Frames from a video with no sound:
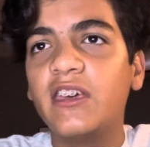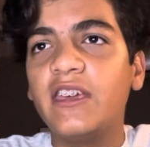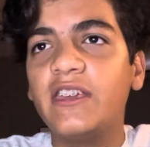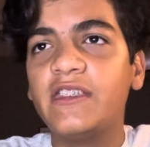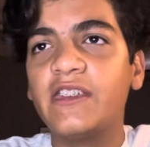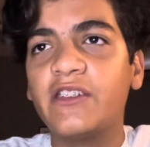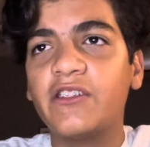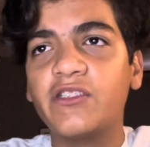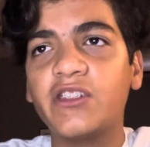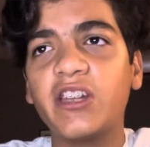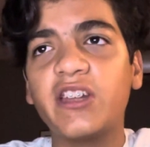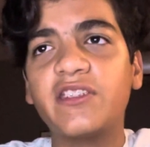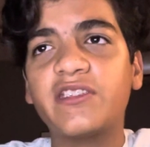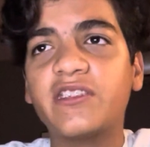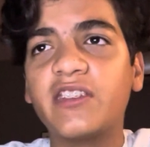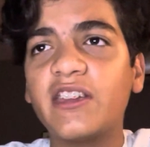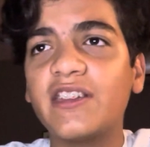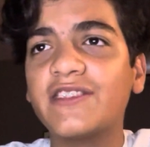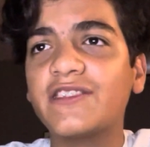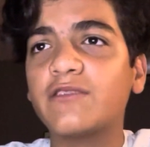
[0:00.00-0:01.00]
in the United
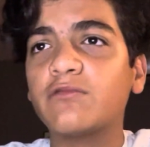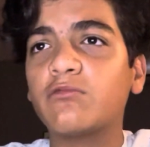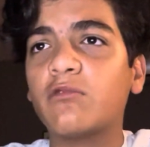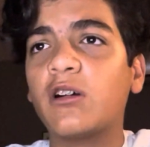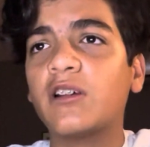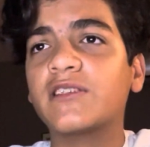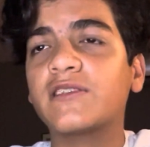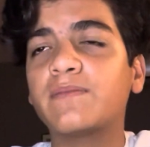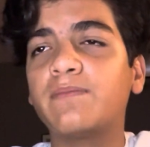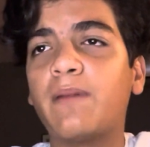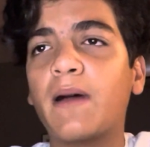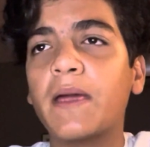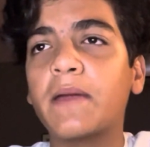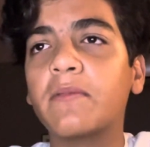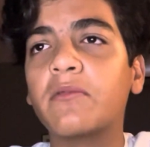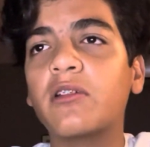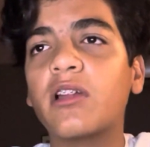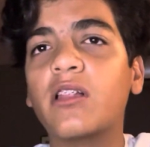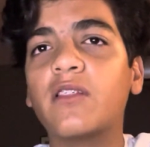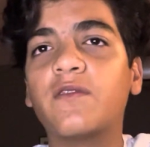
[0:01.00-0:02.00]
States was a
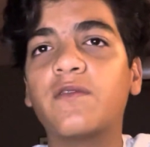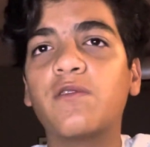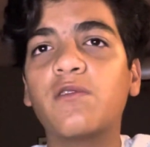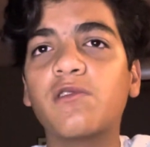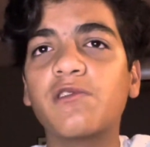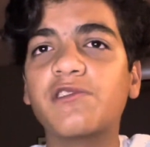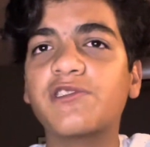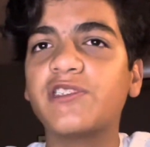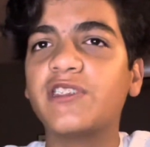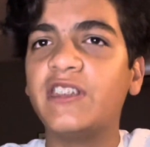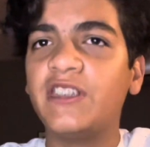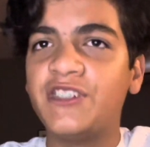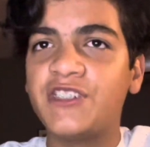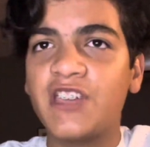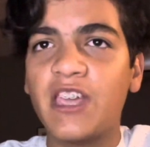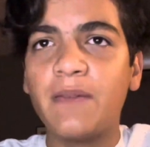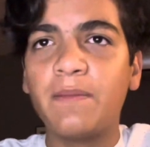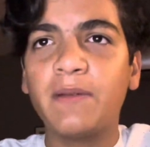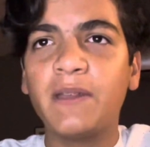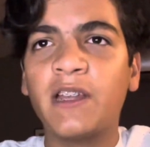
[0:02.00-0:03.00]
pivotal force in
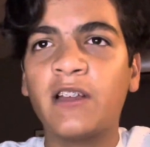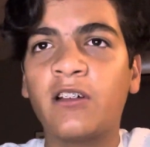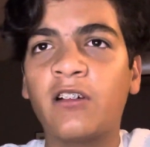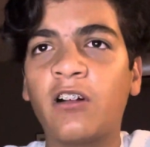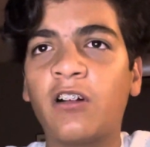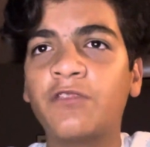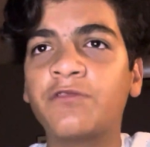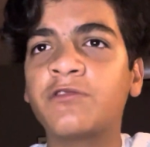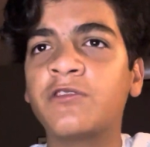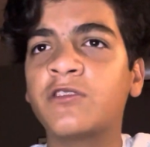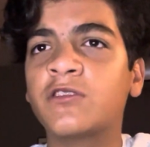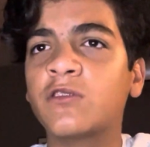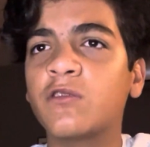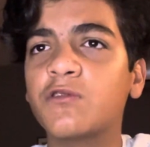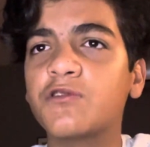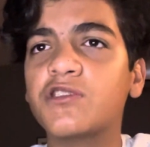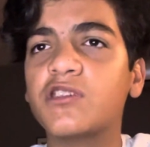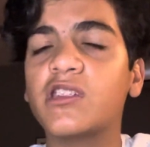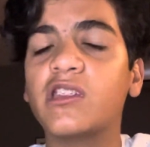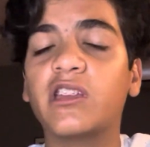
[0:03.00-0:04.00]
shaping the country's
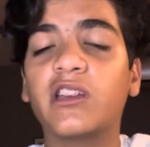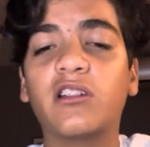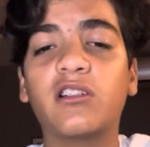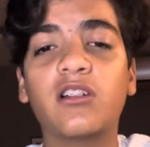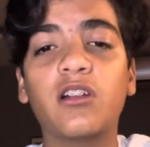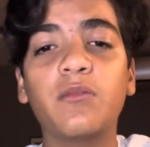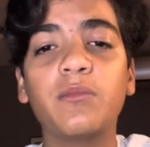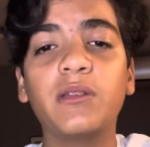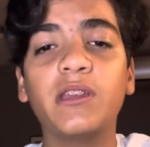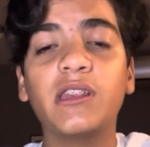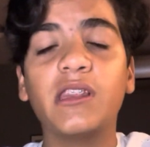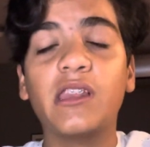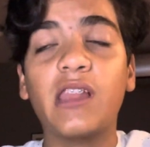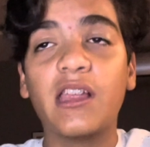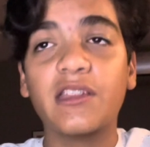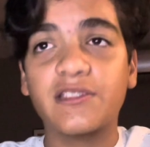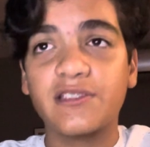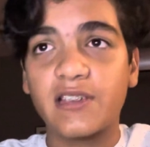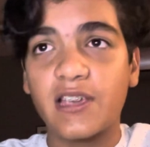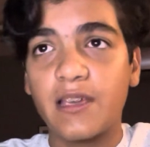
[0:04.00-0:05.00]
social and economic
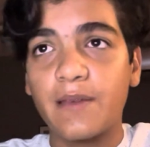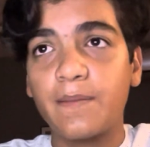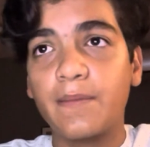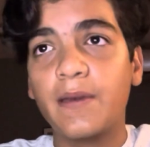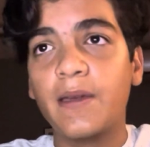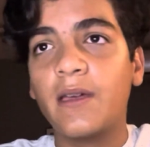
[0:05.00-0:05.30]
landscape.